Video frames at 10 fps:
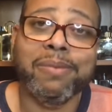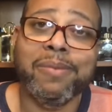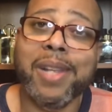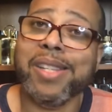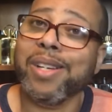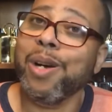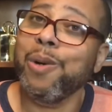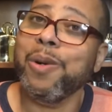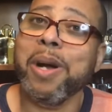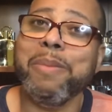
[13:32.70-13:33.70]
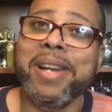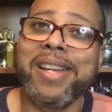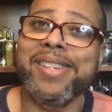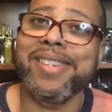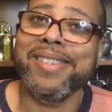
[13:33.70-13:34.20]
that's a cold
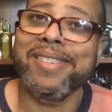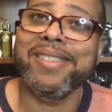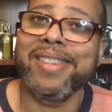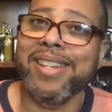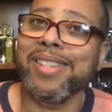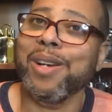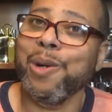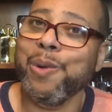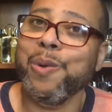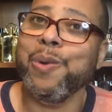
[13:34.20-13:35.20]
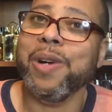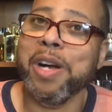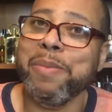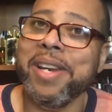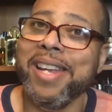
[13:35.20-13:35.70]
combination. That's a cold
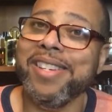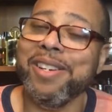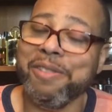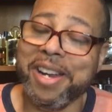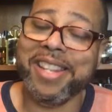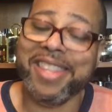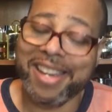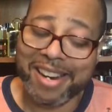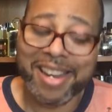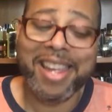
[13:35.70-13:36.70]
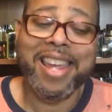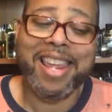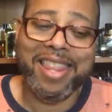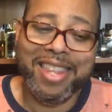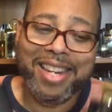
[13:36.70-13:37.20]
combination right there.
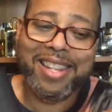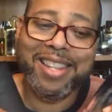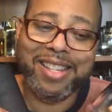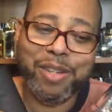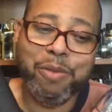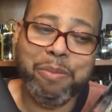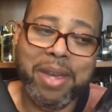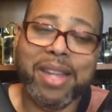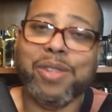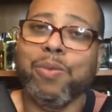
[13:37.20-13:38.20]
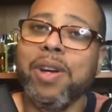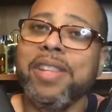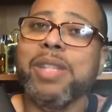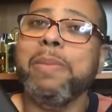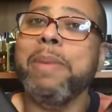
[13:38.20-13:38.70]
The two mix well.
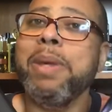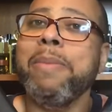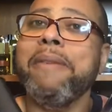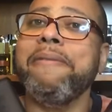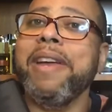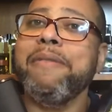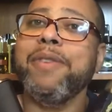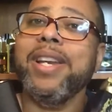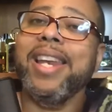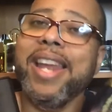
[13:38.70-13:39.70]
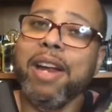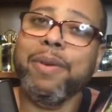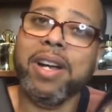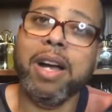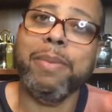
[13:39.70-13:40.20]
This may be my favorite
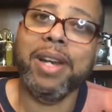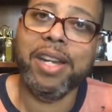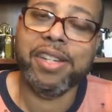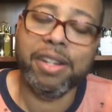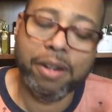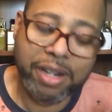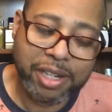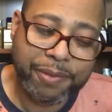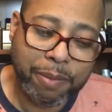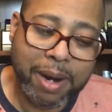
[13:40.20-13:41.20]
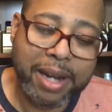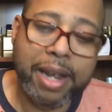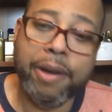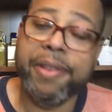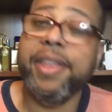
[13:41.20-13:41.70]
layering combination, or at least for right
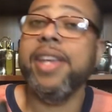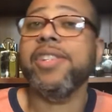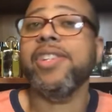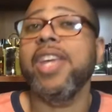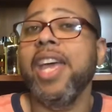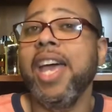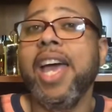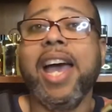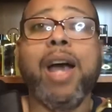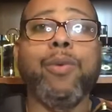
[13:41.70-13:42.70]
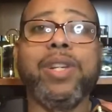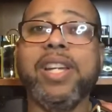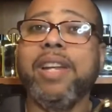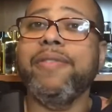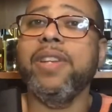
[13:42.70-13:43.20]
now. And this, I would
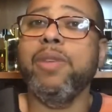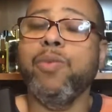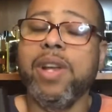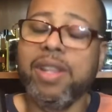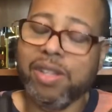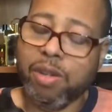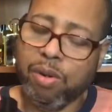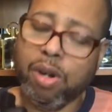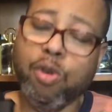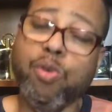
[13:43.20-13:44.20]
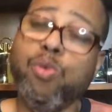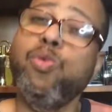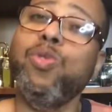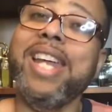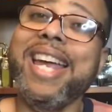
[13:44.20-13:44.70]
definitely wear this on a
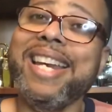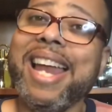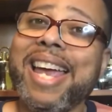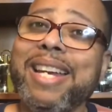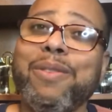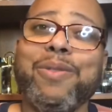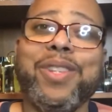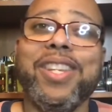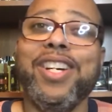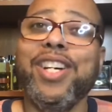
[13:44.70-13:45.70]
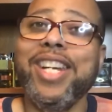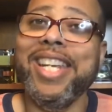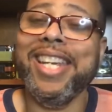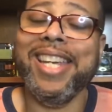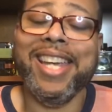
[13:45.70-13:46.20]
cool date night with a hoodie